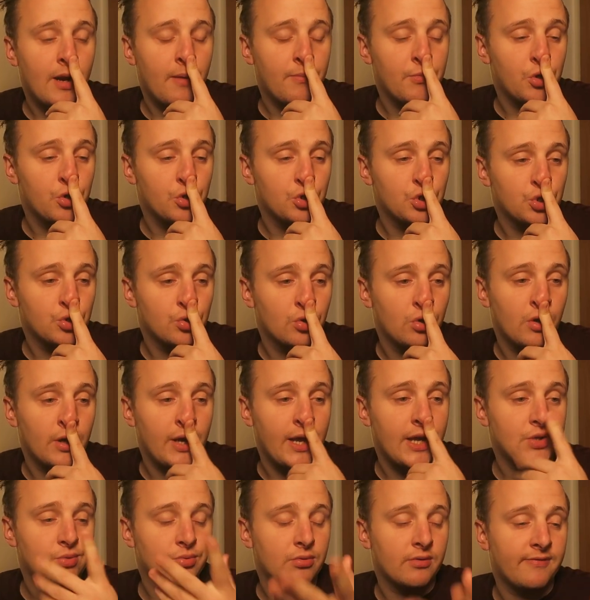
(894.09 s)
I'm not sure. I
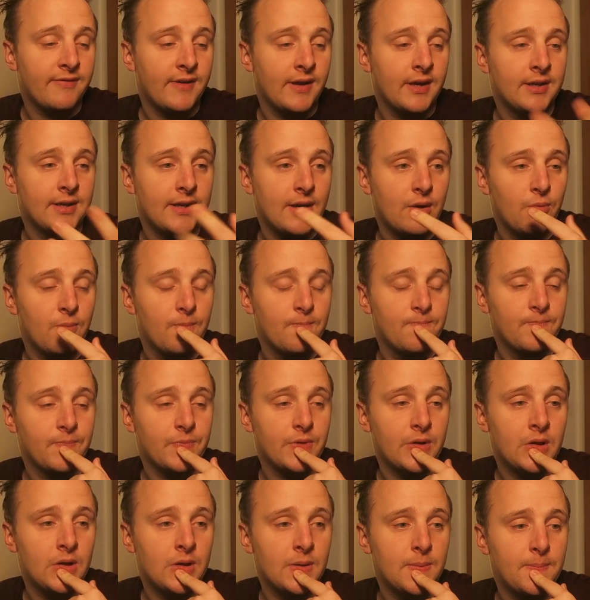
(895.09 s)
guess we'll find out
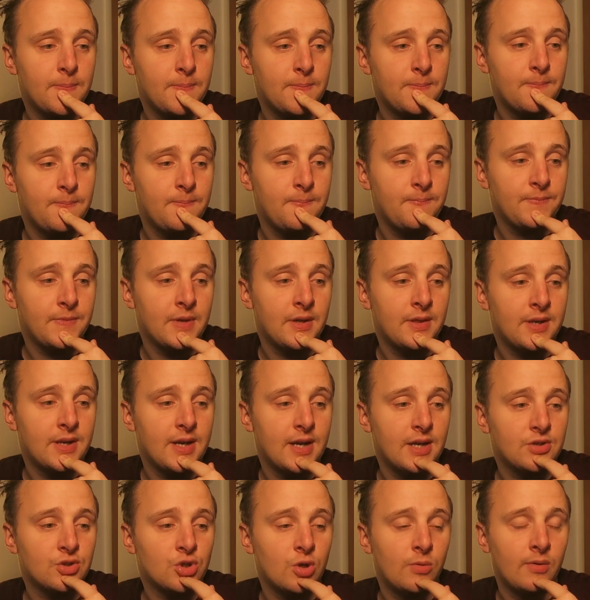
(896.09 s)
in the
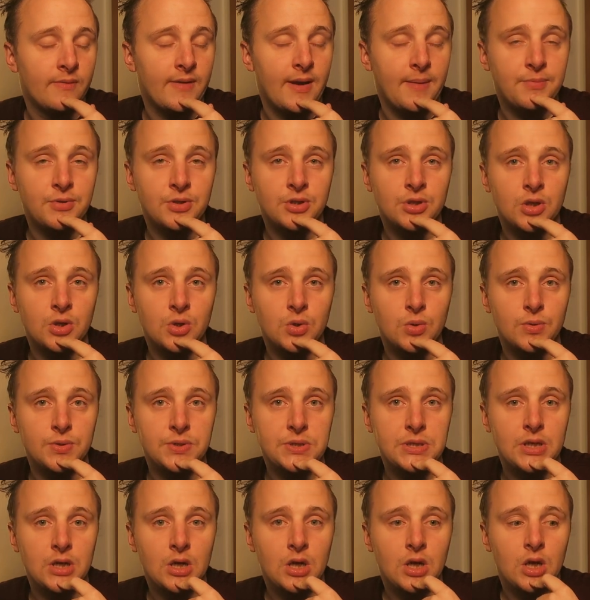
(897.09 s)
next couple of
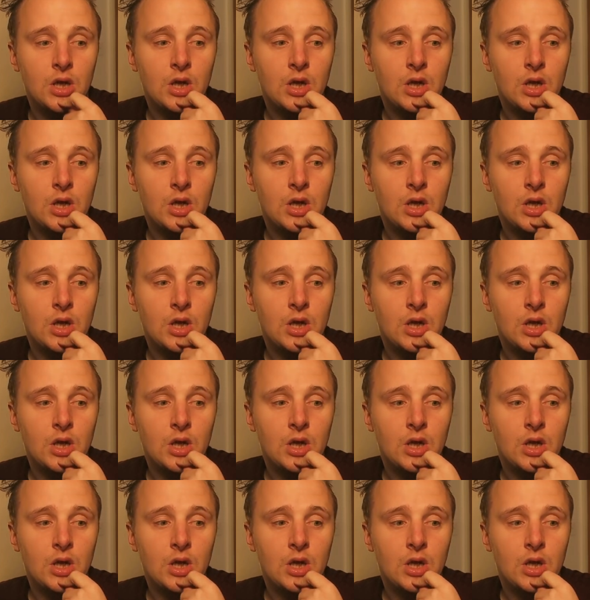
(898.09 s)
episodes.